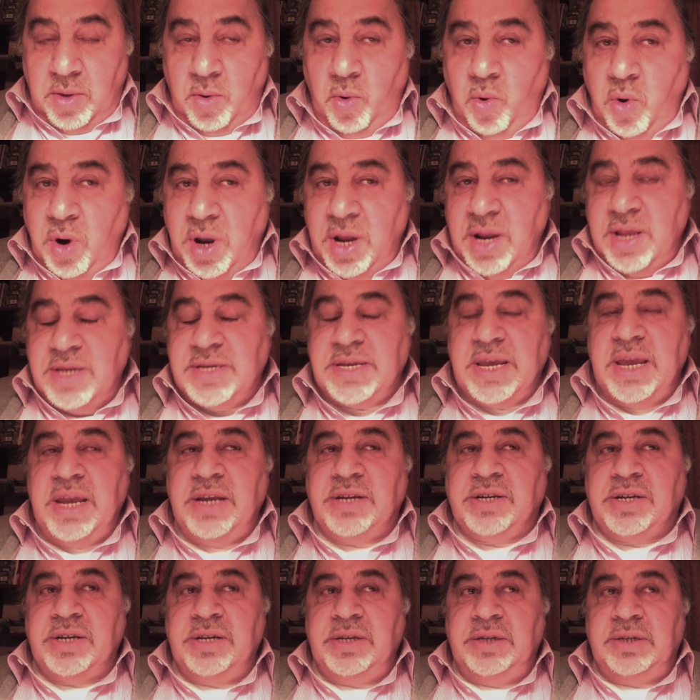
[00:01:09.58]

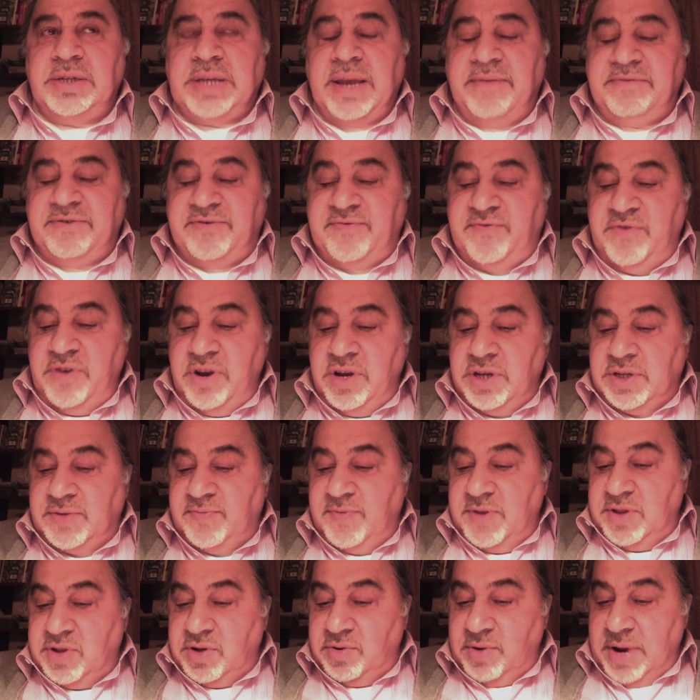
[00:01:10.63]
Organizations have spheres
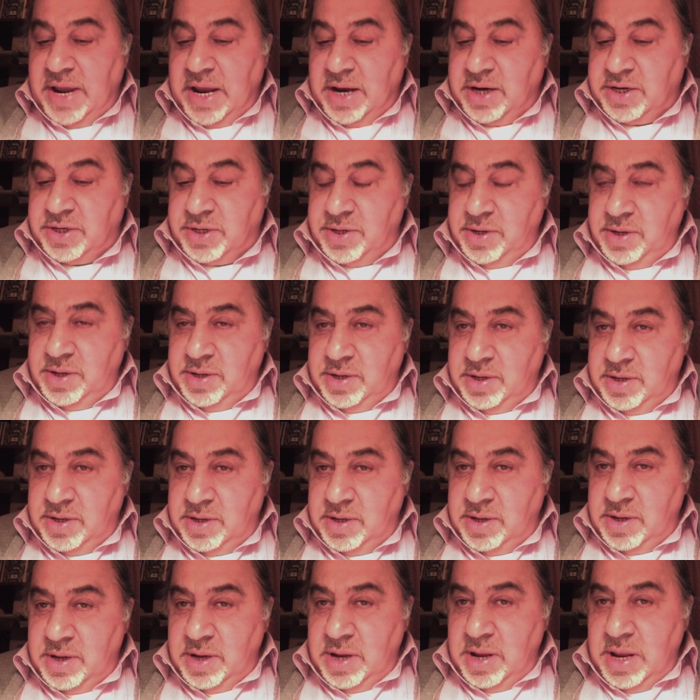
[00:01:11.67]
of interaction
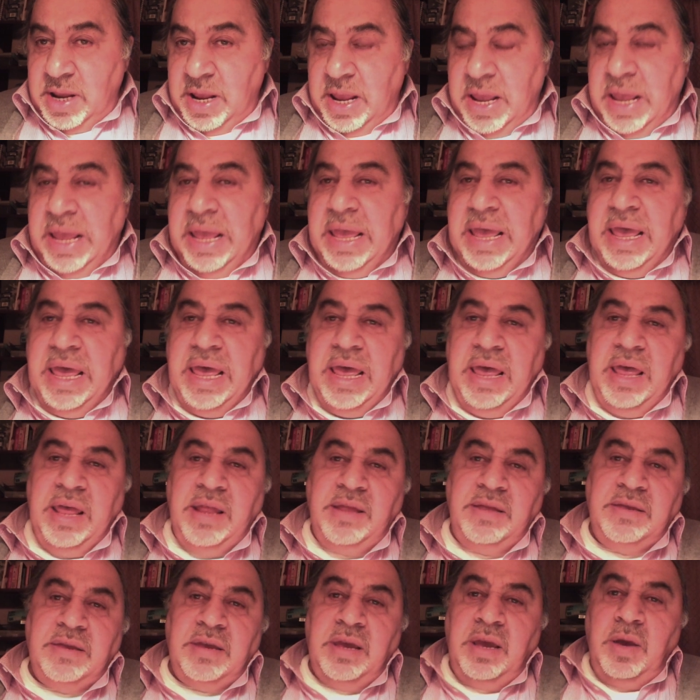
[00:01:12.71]

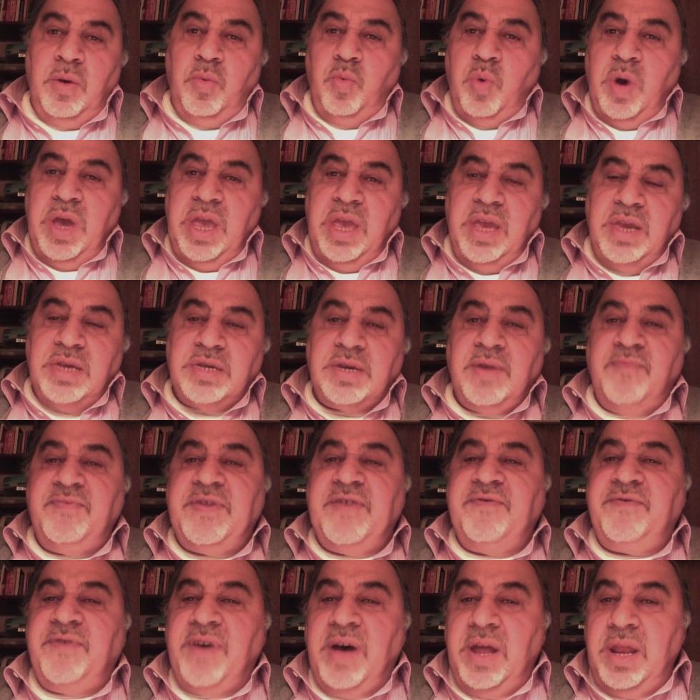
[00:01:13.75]
and ways of
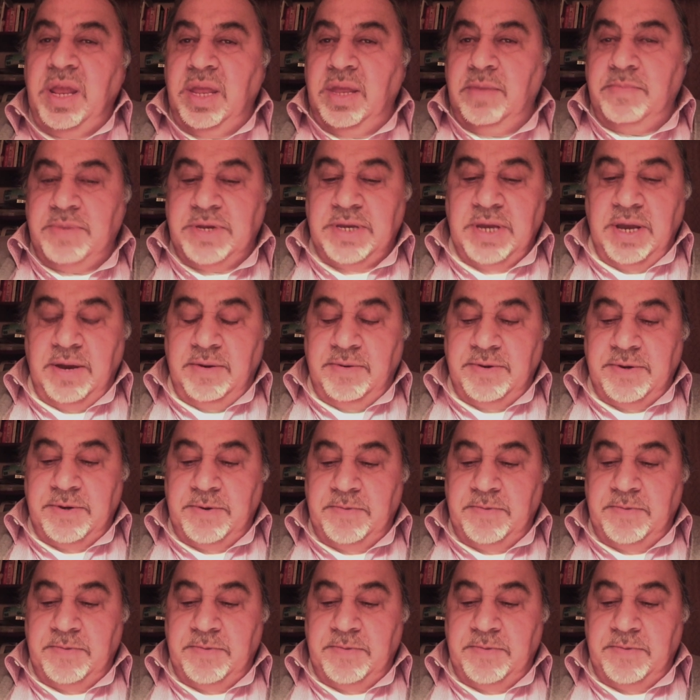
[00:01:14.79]
defining themselves.